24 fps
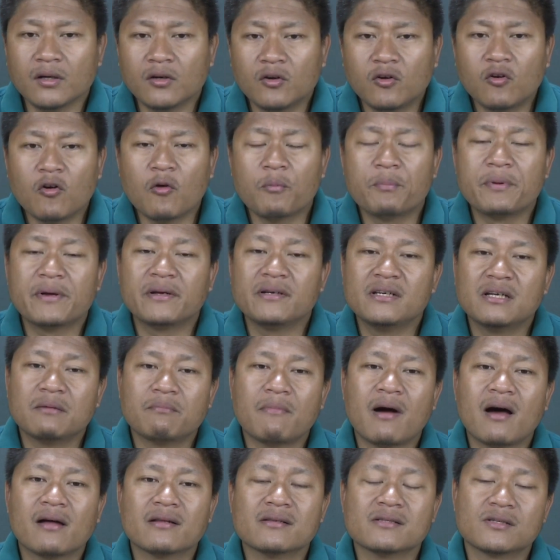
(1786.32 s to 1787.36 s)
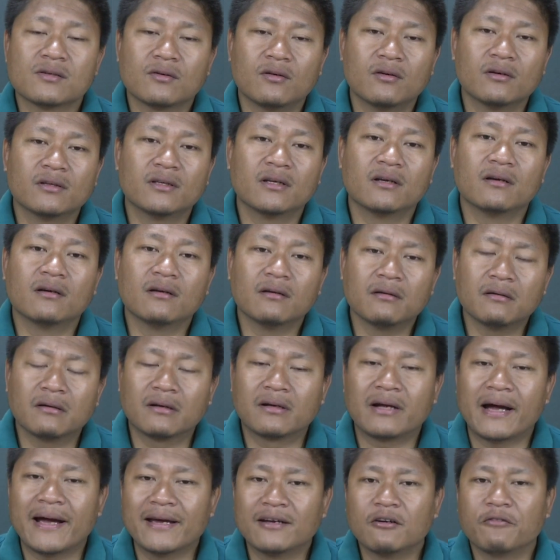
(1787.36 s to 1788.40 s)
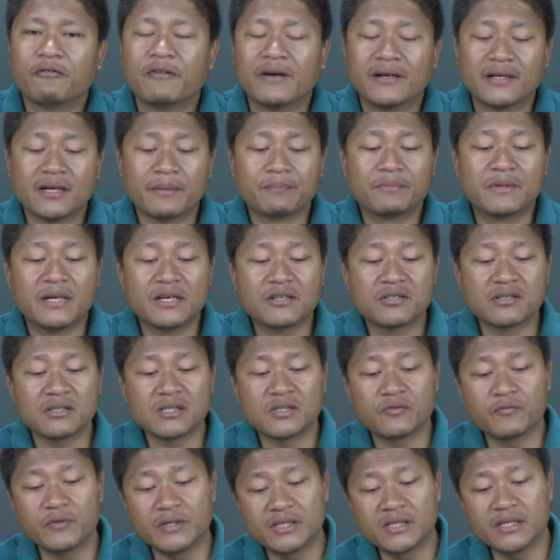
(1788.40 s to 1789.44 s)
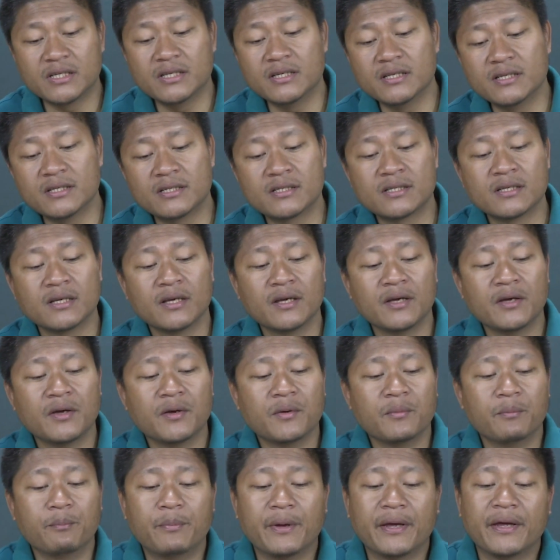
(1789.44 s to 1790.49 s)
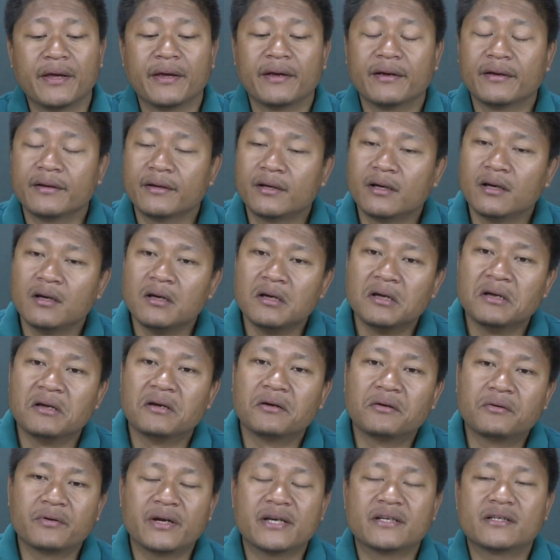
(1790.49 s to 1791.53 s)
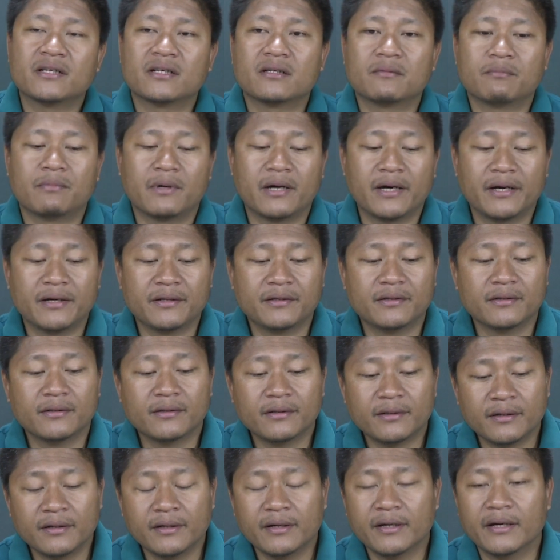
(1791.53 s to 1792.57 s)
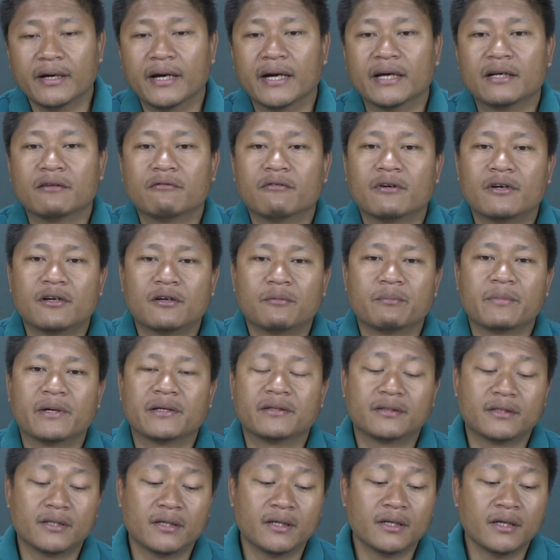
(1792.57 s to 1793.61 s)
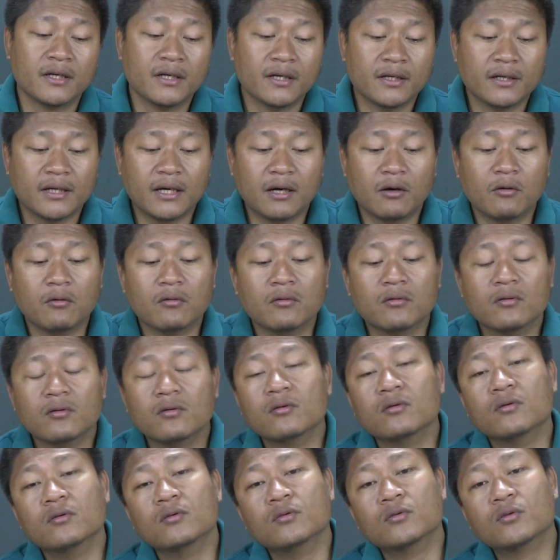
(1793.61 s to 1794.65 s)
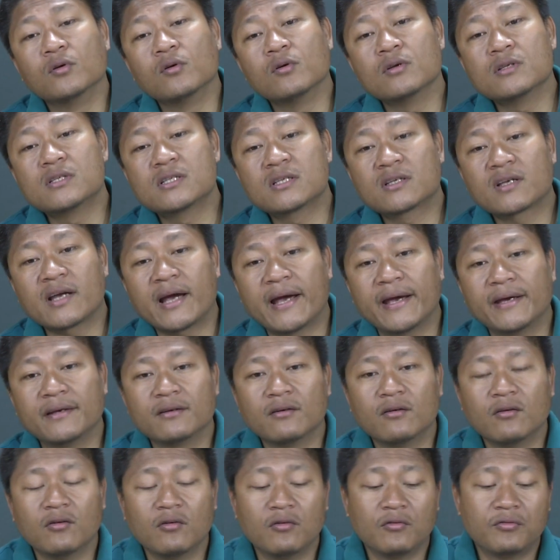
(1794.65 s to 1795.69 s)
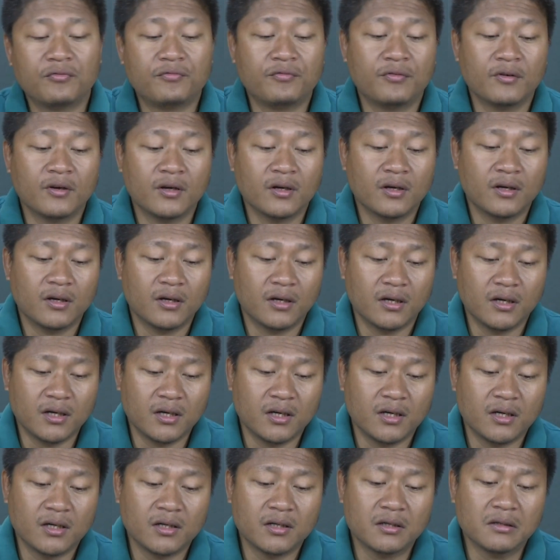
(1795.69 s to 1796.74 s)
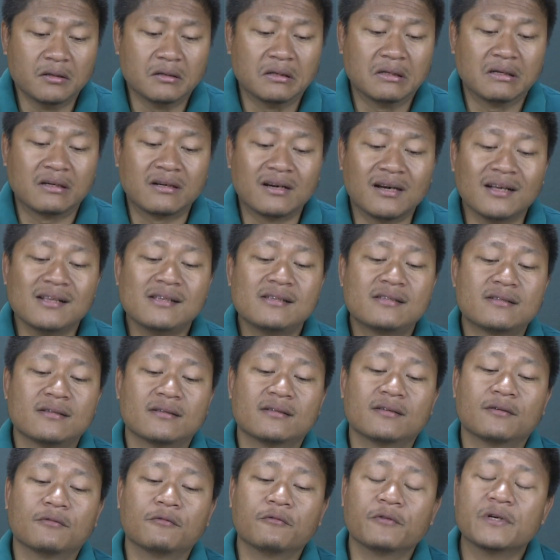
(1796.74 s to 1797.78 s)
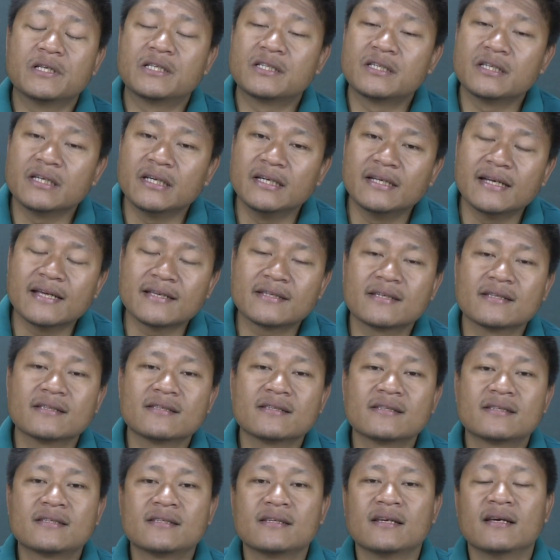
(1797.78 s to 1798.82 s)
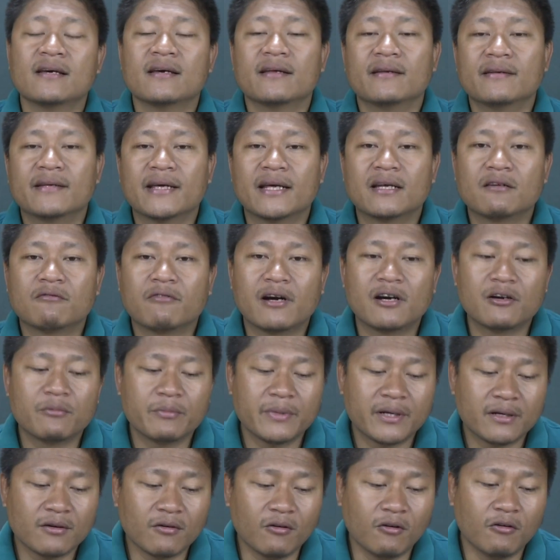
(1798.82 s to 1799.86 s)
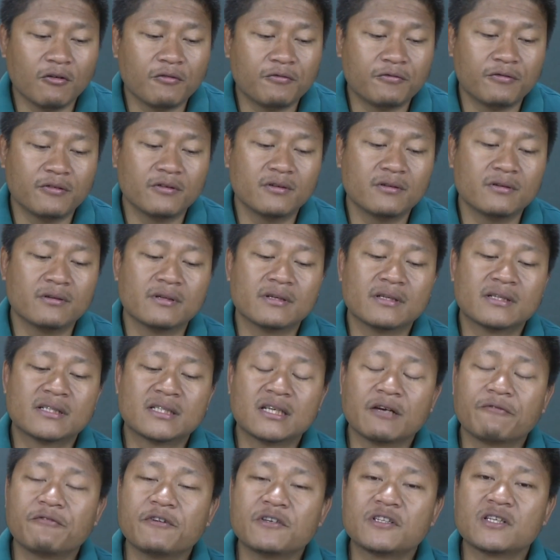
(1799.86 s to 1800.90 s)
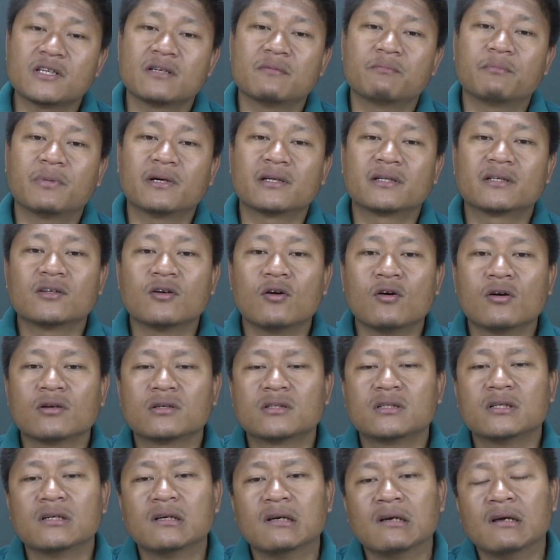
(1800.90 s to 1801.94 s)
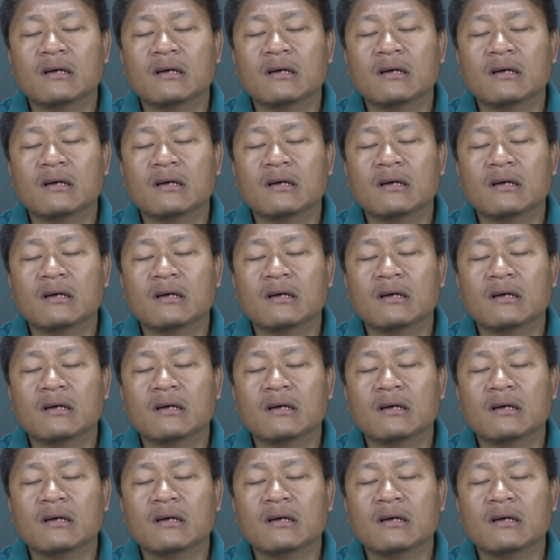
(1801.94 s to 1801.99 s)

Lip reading: coping demands or the kind of adaptations which is being created by the environment. Now, those kind of culture which in essence the environment offer sufficient but not